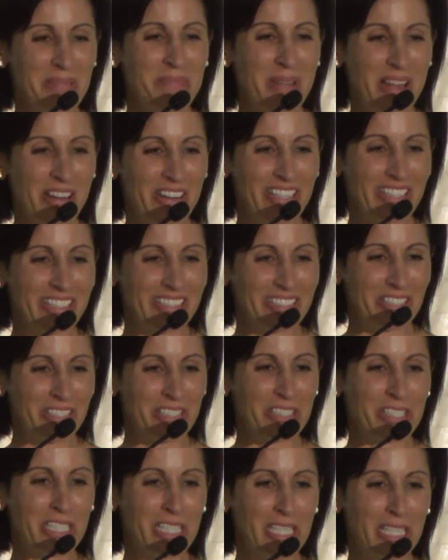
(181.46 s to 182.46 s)
Merritt and
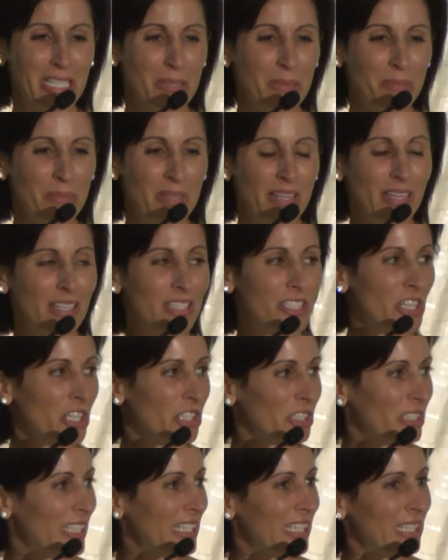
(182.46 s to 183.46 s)
her team, and
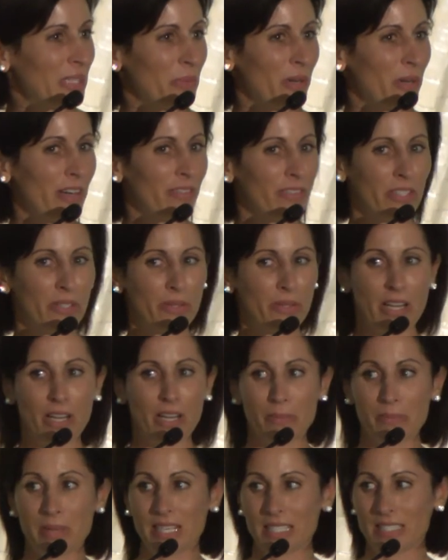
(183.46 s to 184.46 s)
Darlene, wherever you
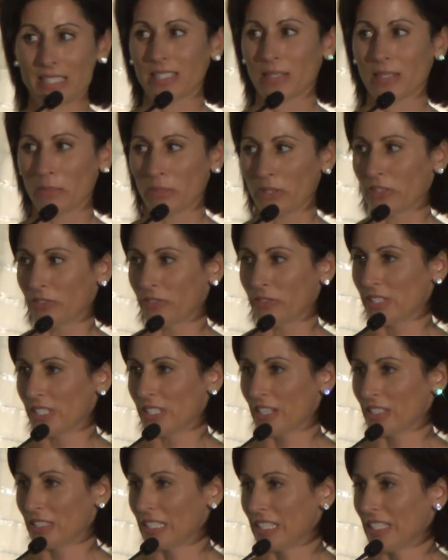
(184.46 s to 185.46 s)
are, amazing, beautiful
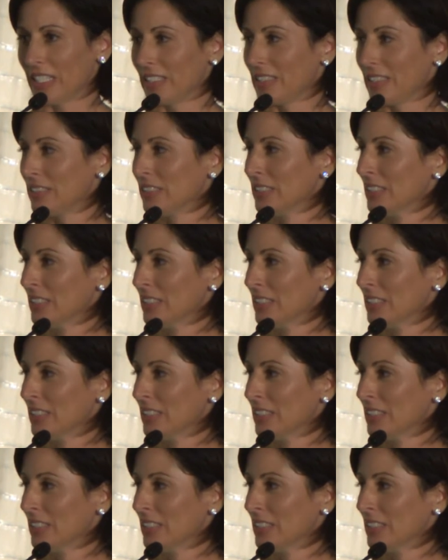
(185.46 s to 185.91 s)
Darlene.